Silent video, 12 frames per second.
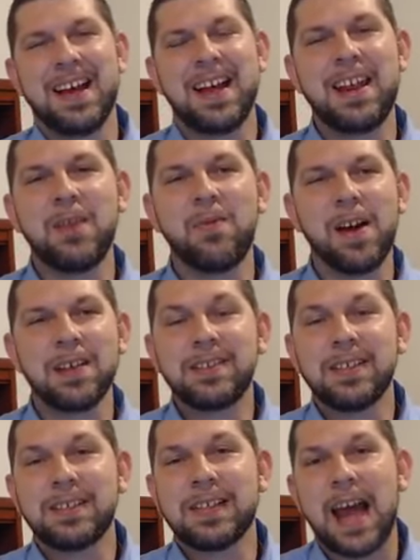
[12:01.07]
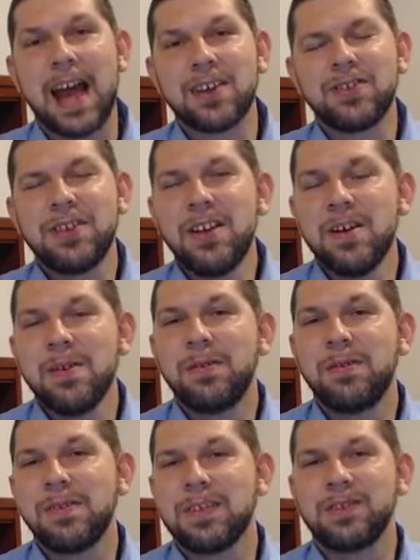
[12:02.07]
And he wants us to actually go
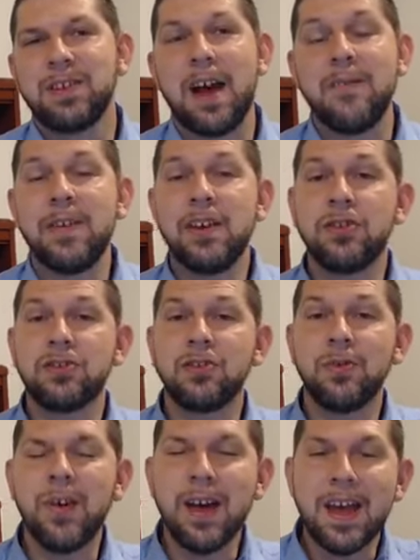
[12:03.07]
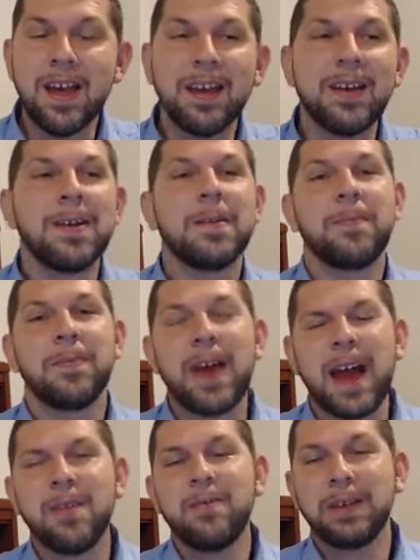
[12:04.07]
through this life enjoying
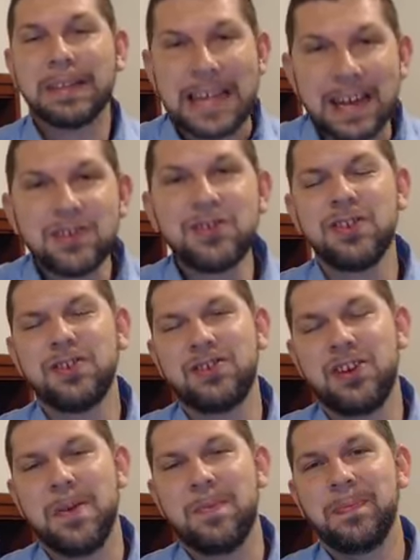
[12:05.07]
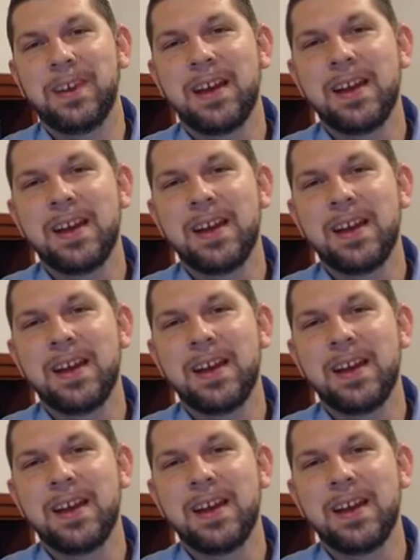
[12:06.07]
that relationship.